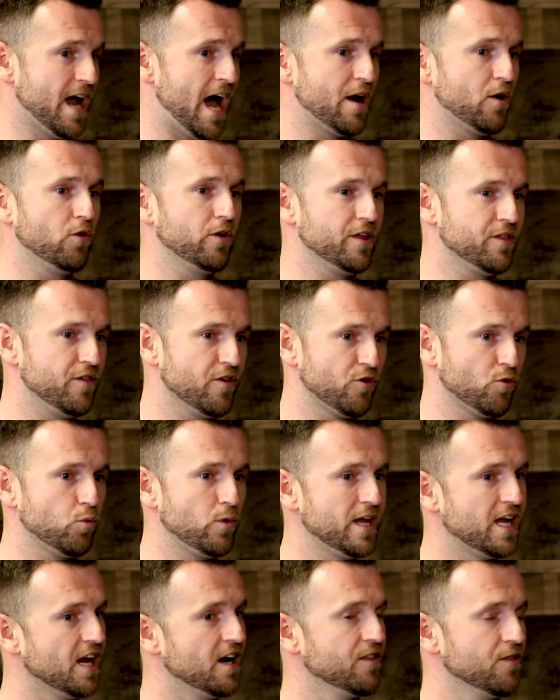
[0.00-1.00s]
not only this
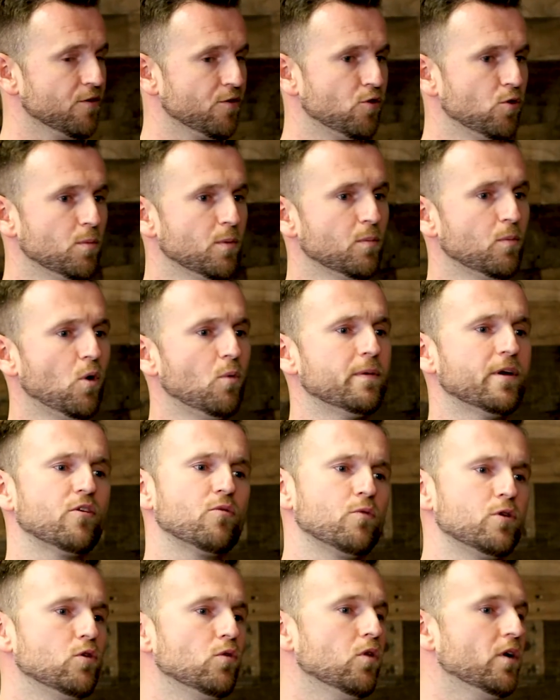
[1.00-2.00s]
weekend in the Super Bowl?
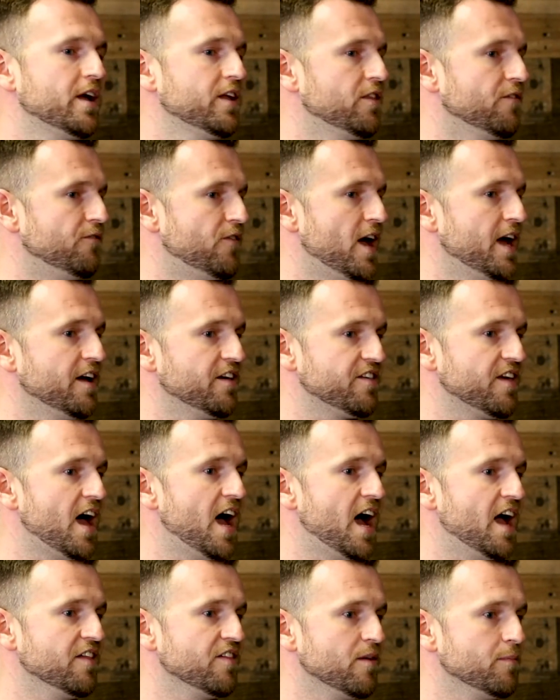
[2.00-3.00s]
Because when you look at the Vegas
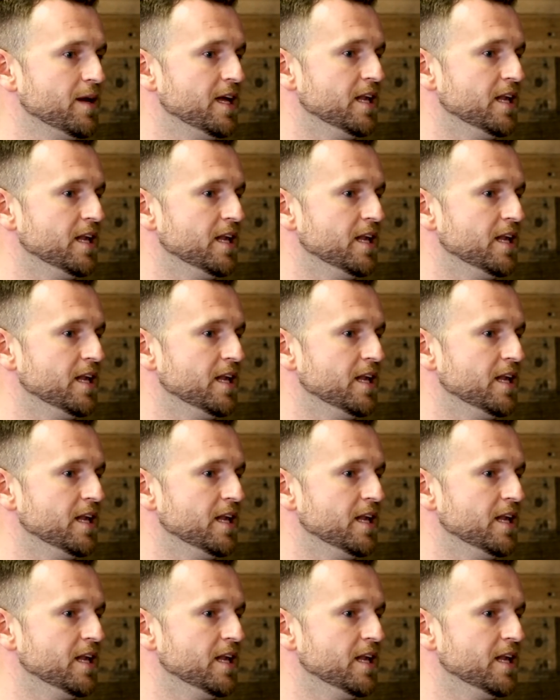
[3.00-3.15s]
odds, I